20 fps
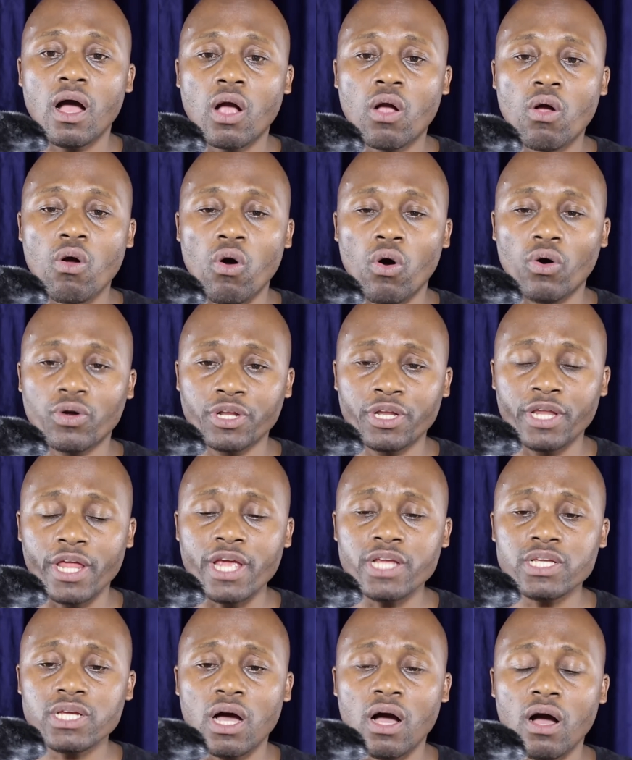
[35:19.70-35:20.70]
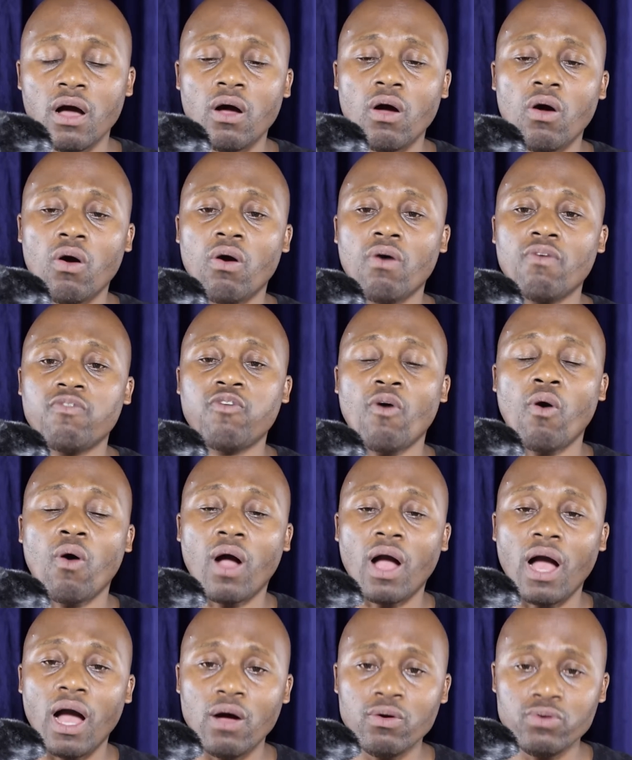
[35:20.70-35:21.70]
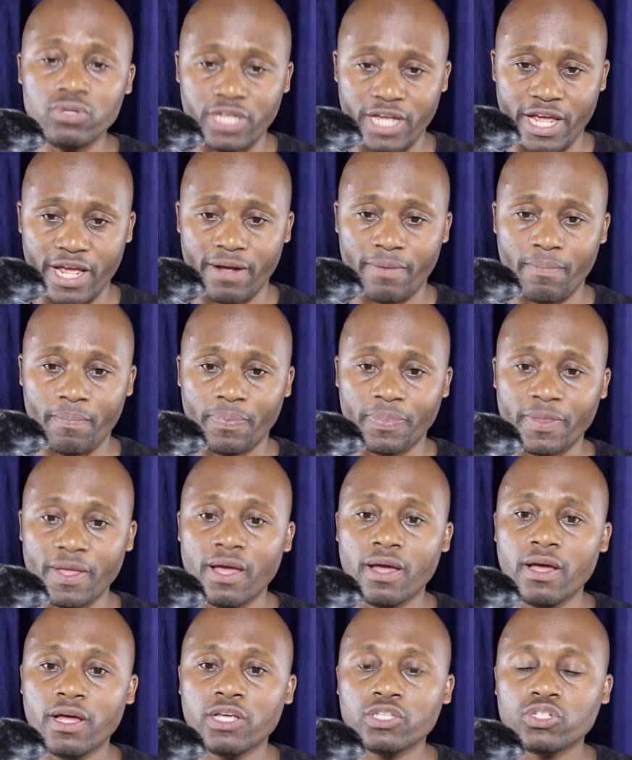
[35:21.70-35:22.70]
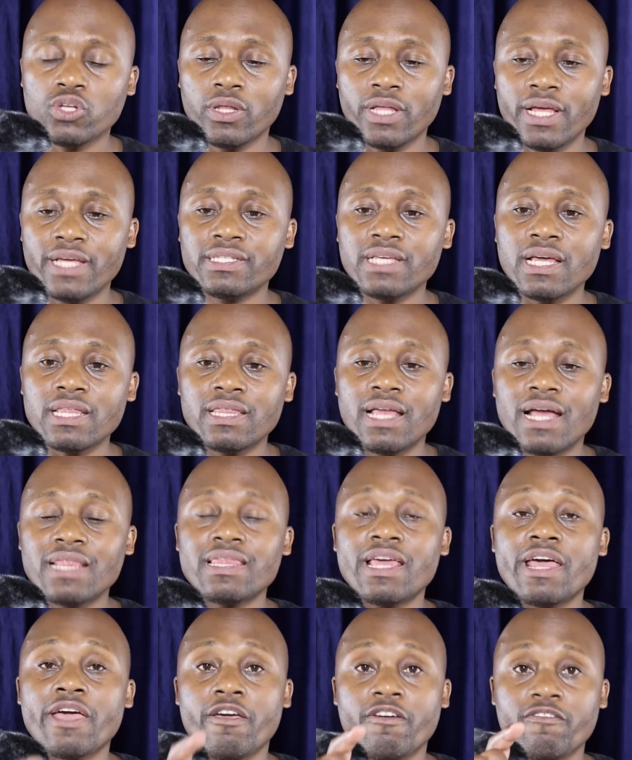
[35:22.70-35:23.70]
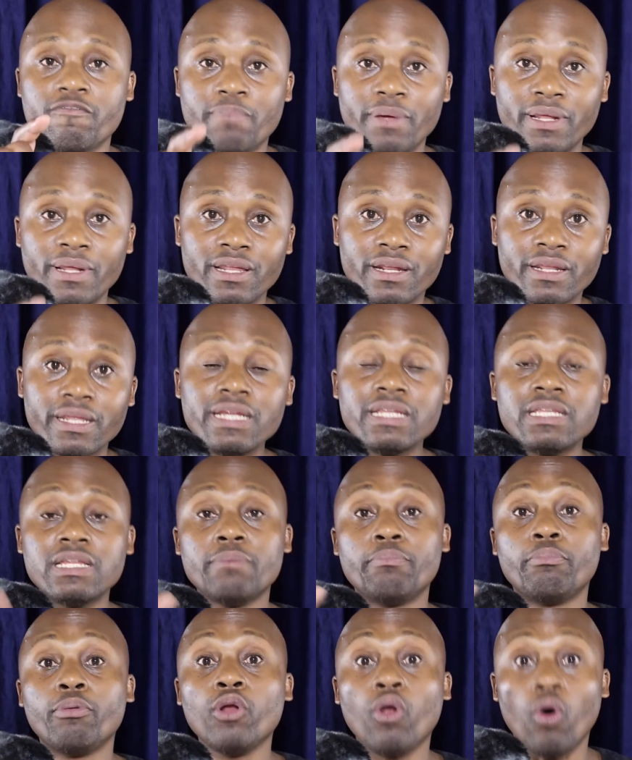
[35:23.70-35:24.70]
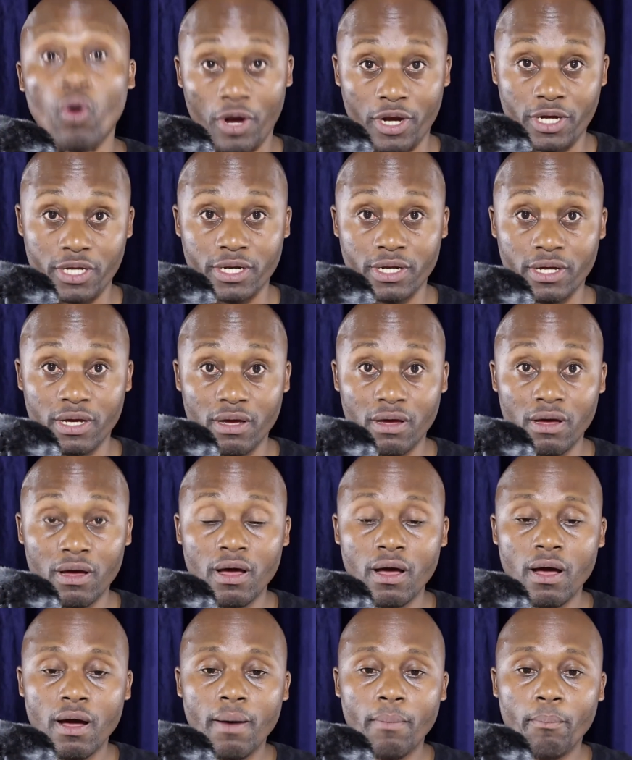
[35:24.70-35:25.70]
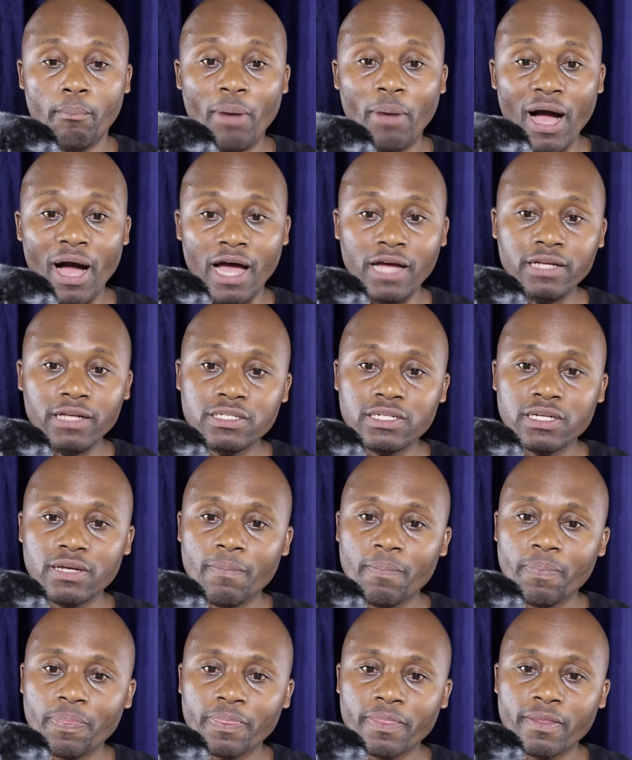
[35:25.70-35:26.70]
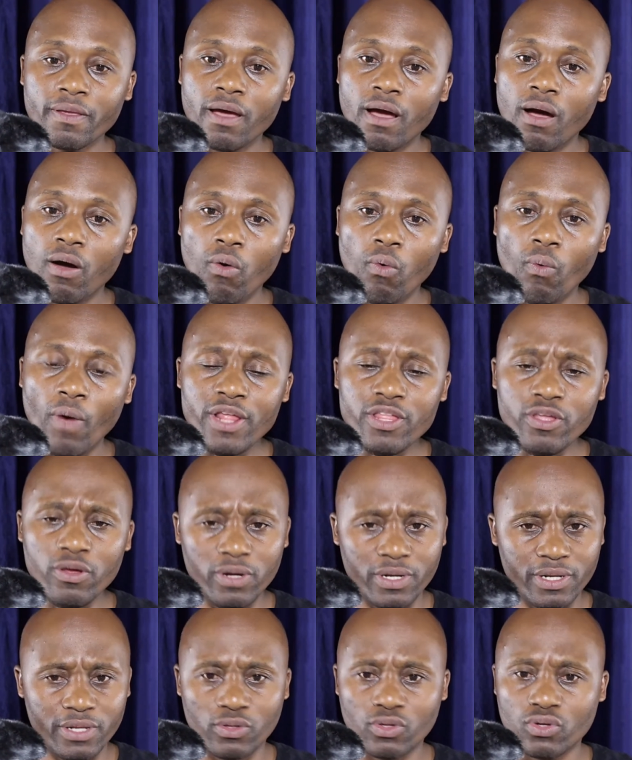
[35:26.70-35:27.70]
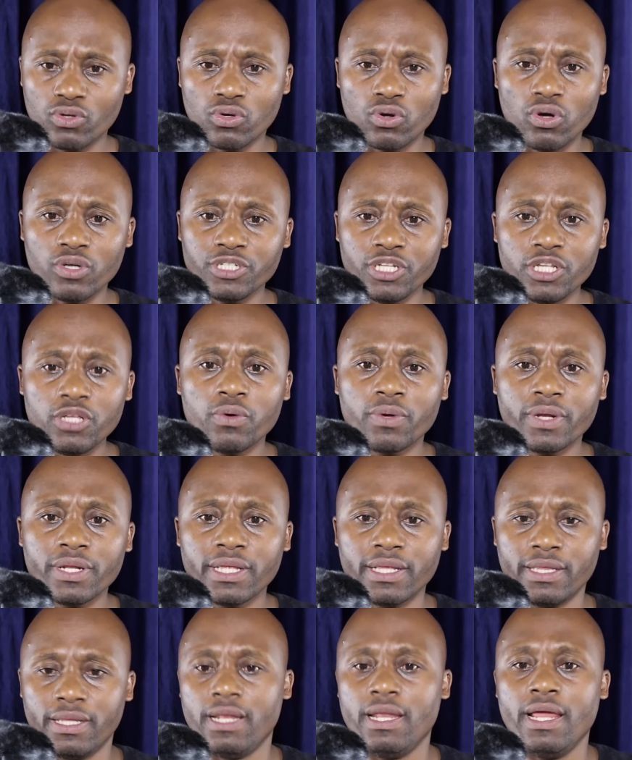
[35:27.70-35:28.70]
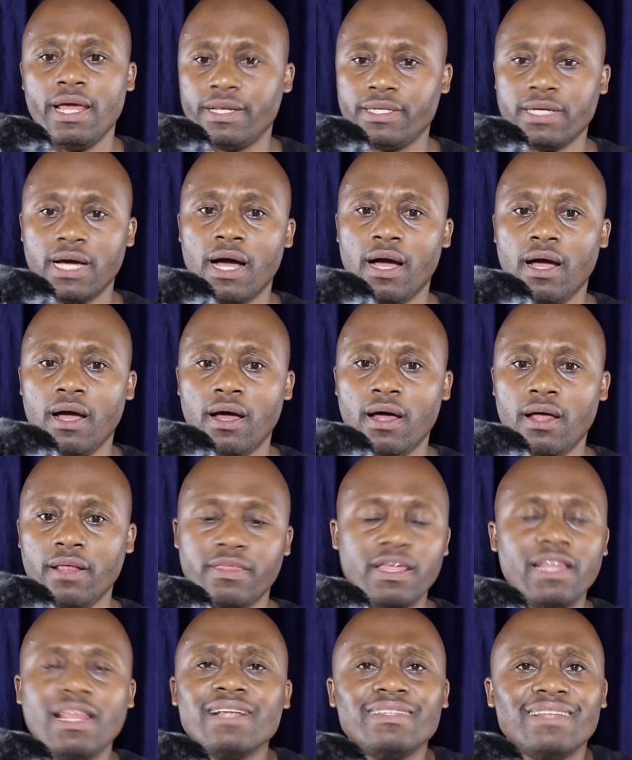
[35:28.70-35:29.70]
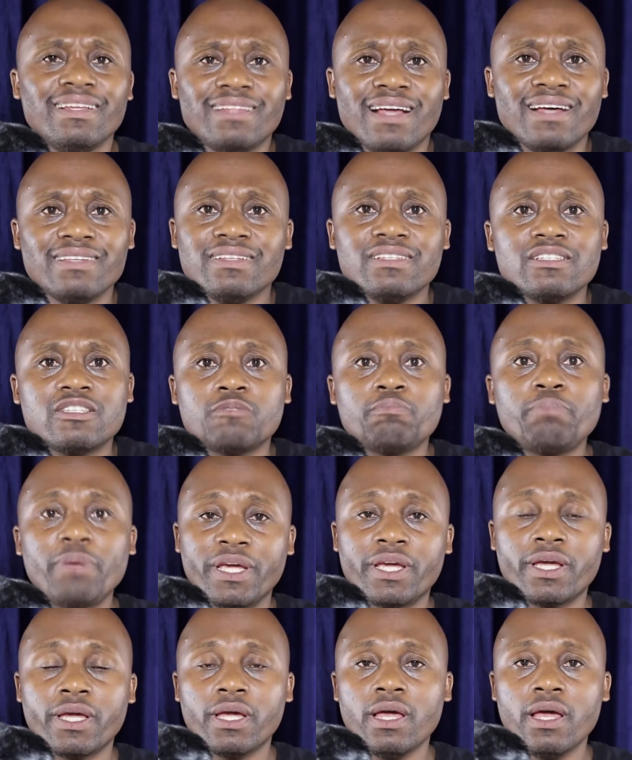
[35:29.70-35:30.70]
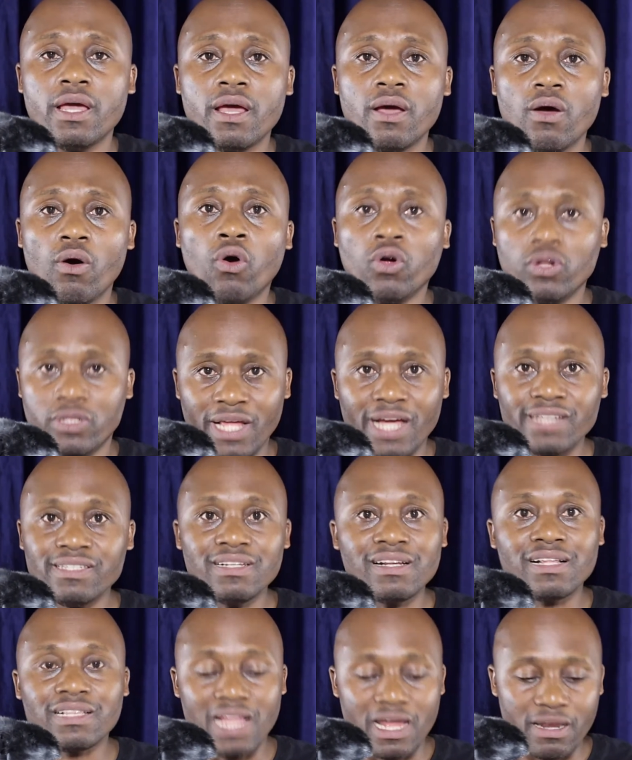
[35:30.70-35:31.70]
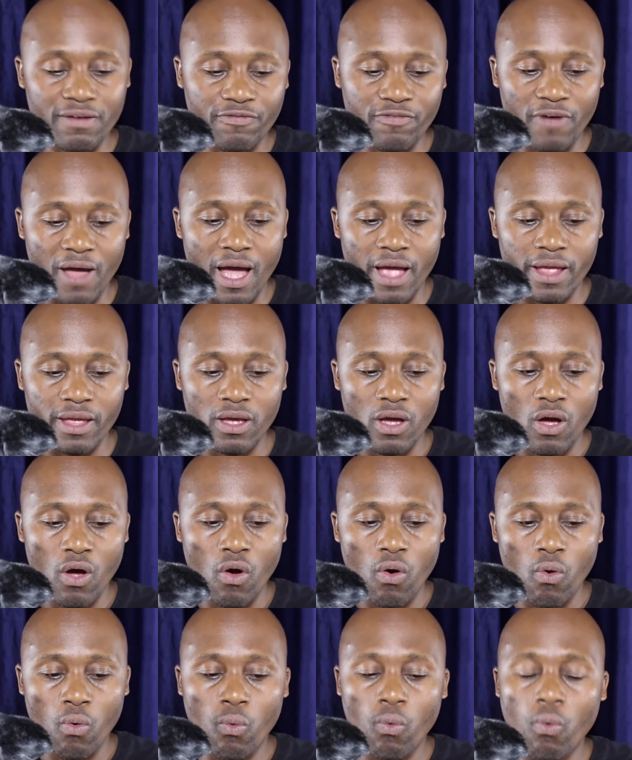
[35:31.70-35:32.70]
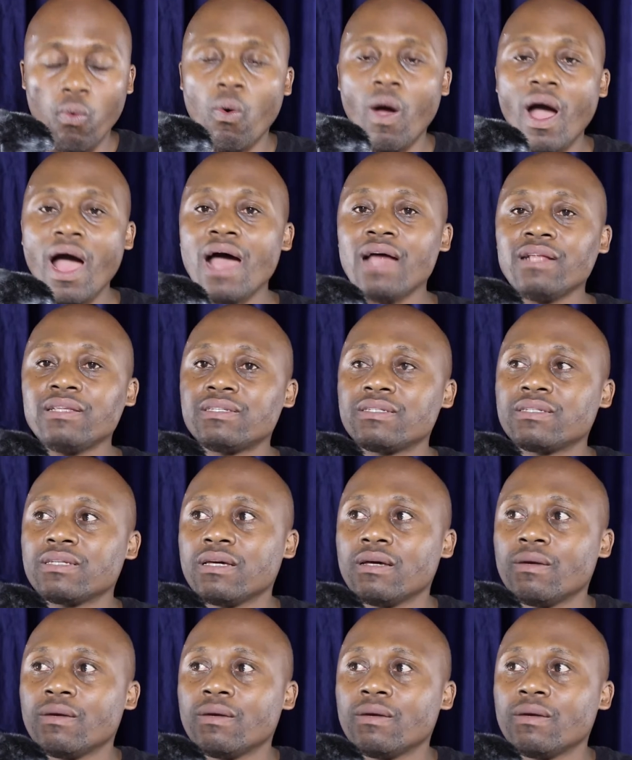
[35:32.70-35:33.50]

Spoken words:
coordinator for Gauteng. So they said that they have been redeployed. But when you continue reading the letter doesn't speak or doesn't clarify what,